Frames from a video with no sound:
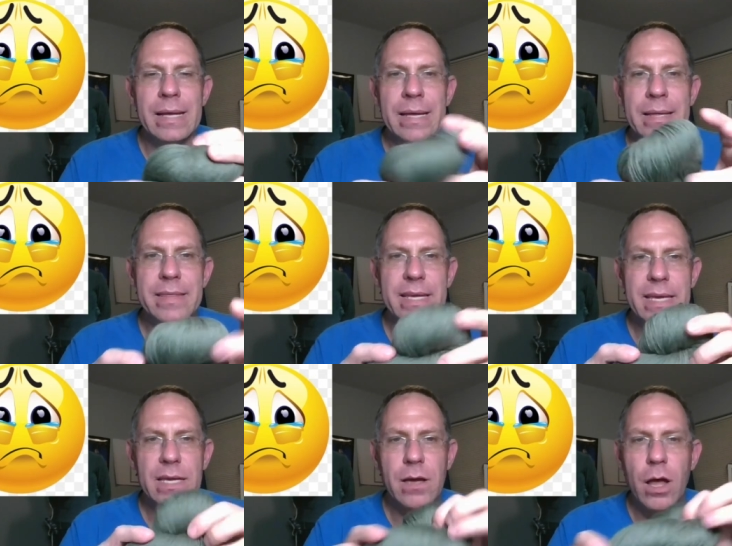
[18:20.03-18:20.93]

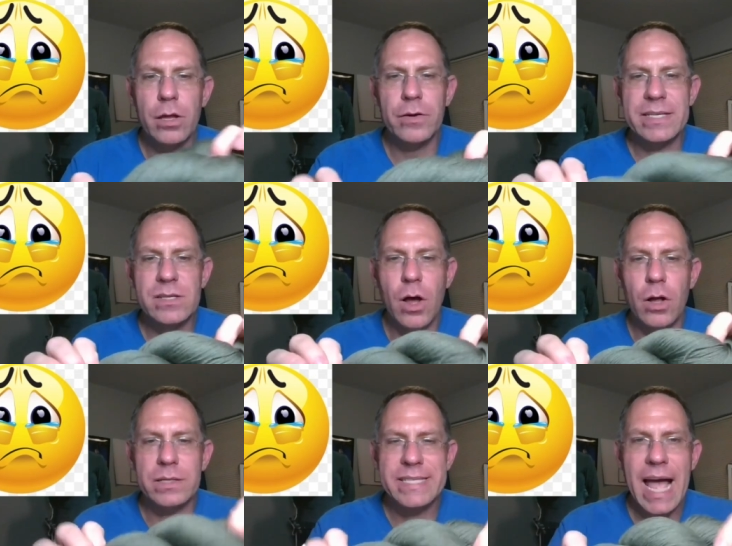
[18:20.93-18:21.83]
The color is
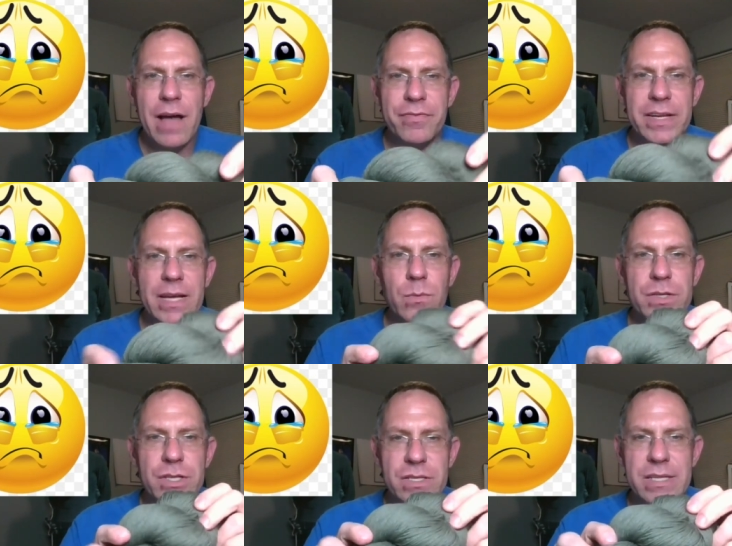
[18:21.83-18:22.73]
called Daphne,
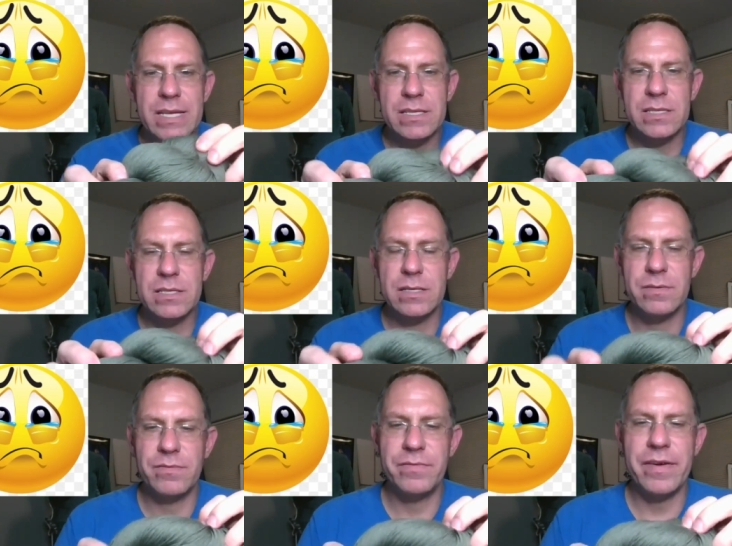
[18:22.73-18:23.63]
which is this
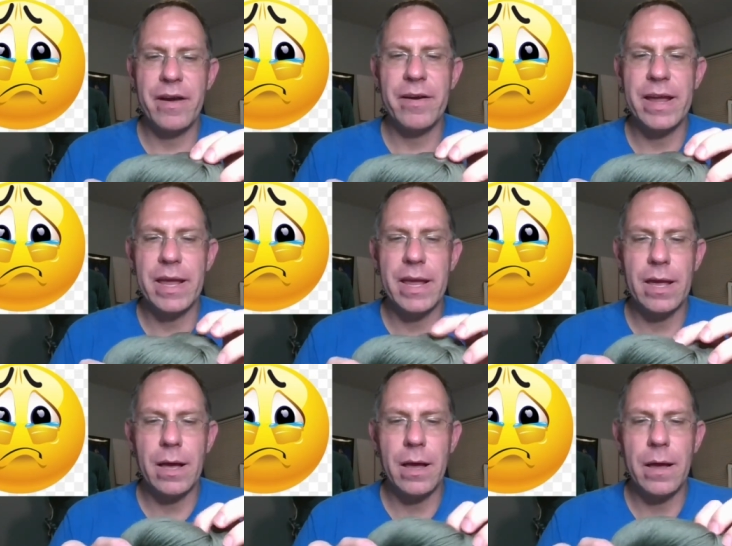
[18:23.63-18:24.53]

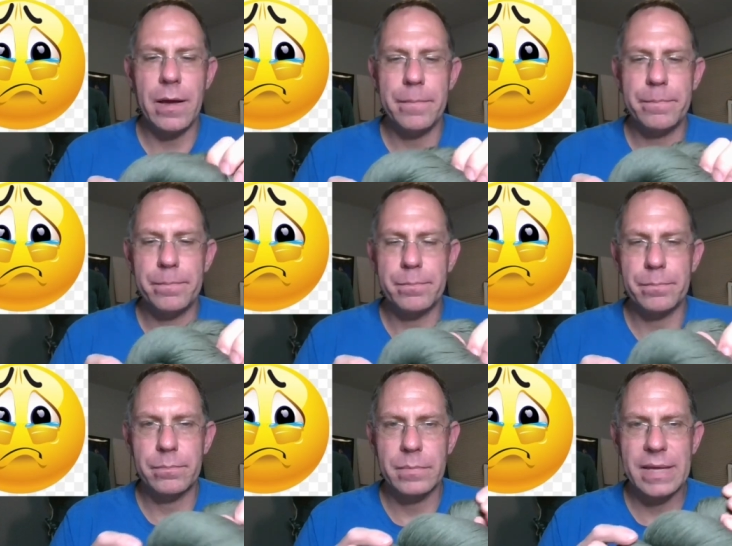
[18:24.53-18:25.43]
very
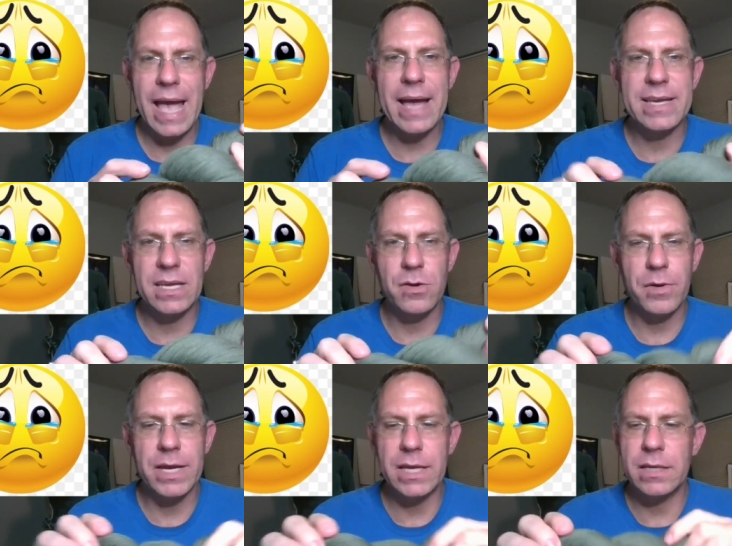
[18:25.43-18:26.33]
khaki
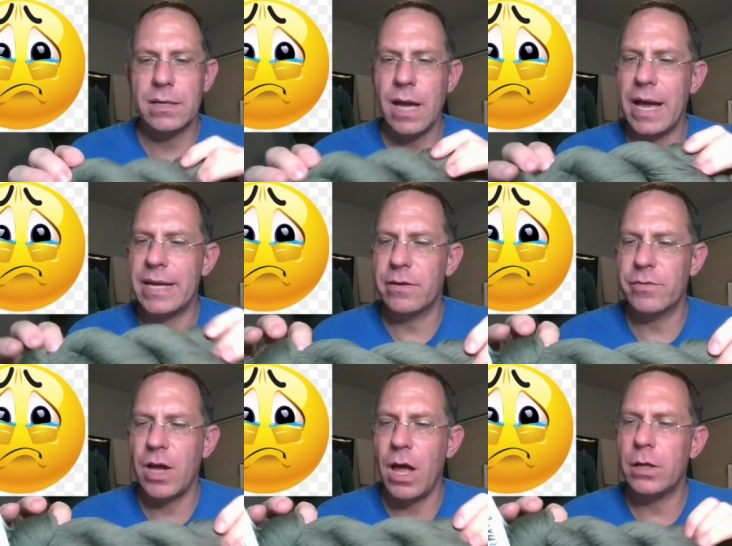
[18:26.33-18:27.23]
green kind
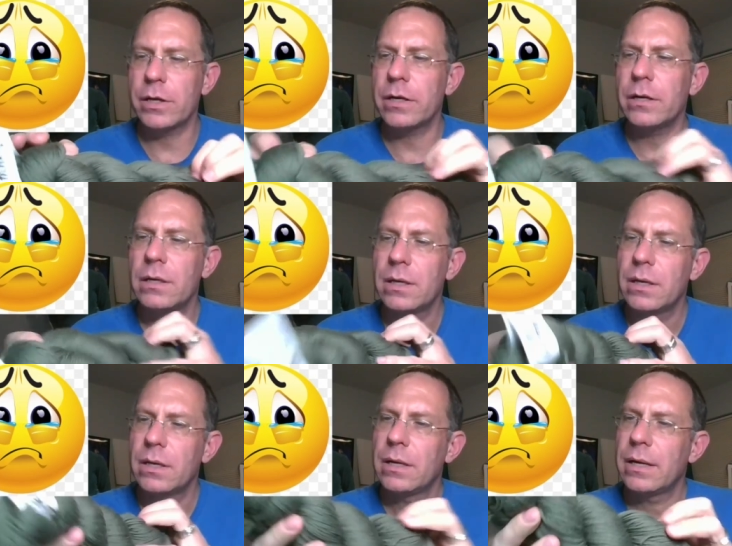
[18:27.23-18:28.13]
of color,
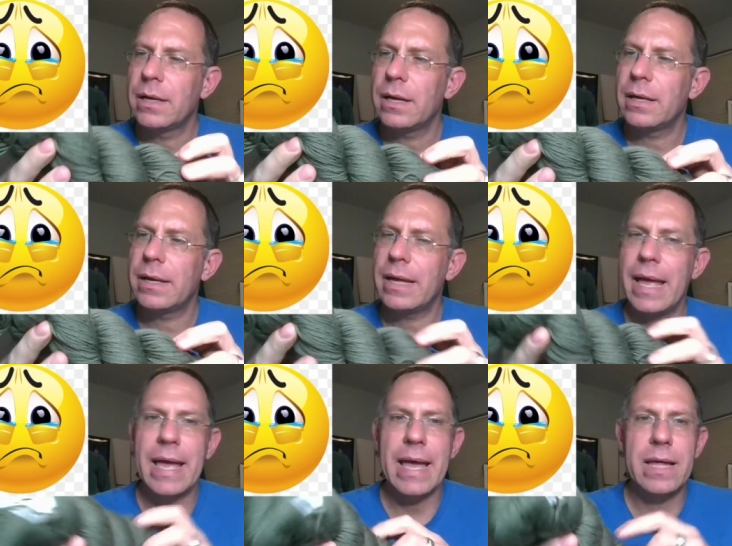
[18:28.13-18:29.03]

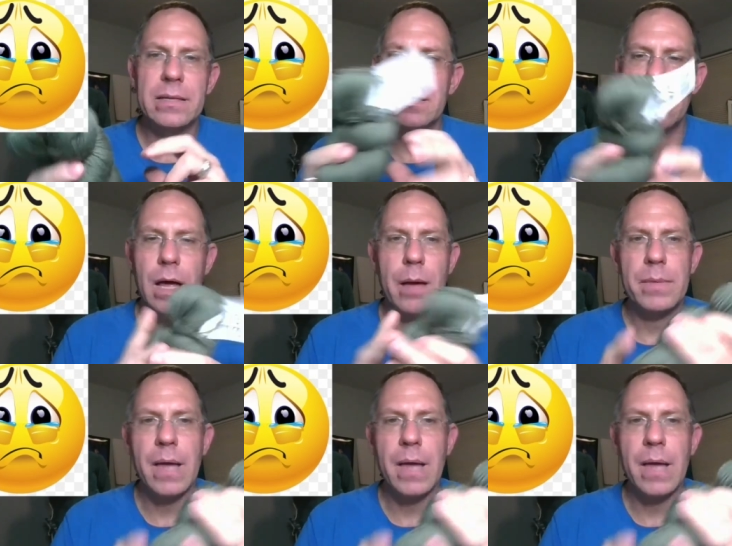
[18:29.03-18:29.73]
and a